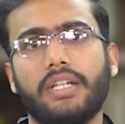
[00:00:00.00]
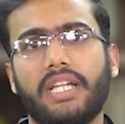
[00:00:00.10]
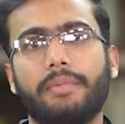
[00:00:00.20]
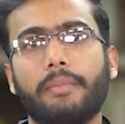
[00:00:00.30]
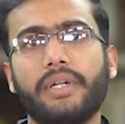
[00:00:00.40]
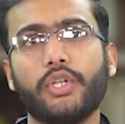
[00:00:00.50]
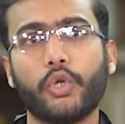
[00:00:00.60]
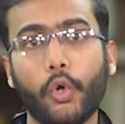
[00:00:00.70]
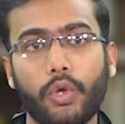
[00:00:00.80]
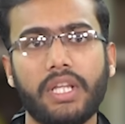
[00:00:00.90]
Remember your
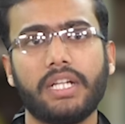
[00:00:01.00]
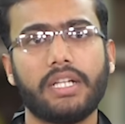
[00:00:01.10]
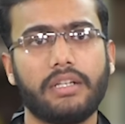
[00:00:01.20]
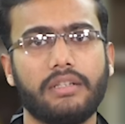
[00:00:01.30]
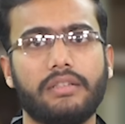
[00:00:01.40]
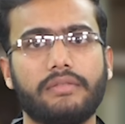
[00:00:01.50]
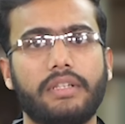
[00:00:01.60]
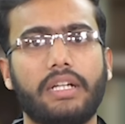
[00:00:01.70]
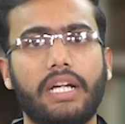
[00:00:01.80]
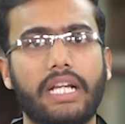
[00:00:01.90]
goal
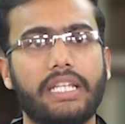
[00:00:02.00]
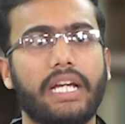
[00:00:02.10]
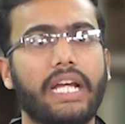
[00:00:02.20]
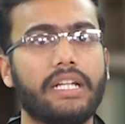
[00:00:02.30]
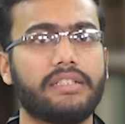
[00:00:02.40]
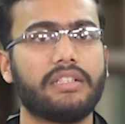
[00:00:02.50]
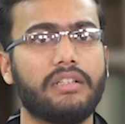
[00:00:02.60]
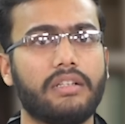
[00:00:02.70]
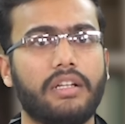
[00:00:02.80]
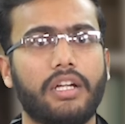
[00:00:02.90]
and the end
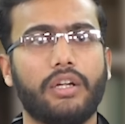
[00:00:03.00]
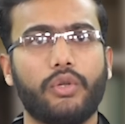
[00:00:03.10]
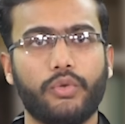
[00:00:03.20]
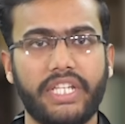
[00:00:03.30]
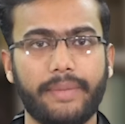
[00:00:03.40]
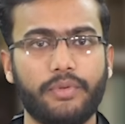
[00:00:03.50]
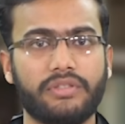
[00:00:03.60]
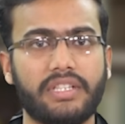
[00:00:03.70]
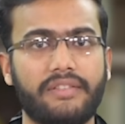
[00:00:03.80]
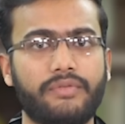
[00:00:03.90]
result to keep
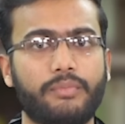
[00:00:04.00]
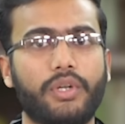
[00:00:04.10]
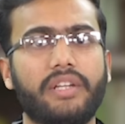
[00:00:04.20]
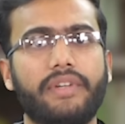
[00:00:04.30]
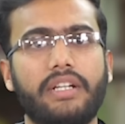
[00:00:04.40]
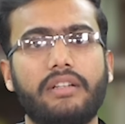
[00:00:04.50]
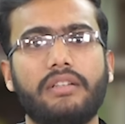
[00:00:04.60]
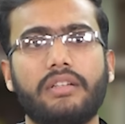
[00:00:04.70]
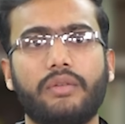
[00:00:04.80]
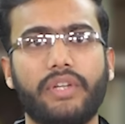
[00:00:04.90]
yourself motivated
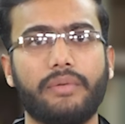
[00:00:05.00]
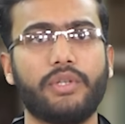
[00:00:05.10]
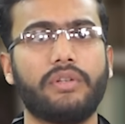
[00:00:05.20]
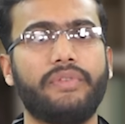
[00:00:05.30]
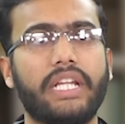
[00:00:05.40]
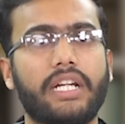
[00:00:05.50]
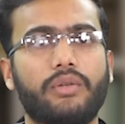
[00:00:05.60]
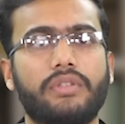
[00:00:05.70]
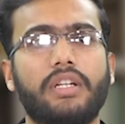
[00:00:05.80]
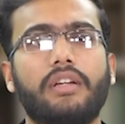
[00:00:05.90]
whenever you are feeling
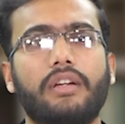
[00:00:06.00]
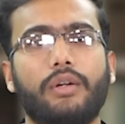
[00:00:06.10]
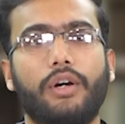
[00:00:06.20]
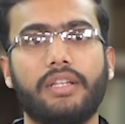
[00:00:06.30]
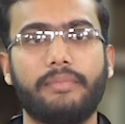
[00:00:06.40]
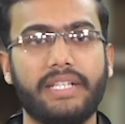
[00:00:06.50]
down all the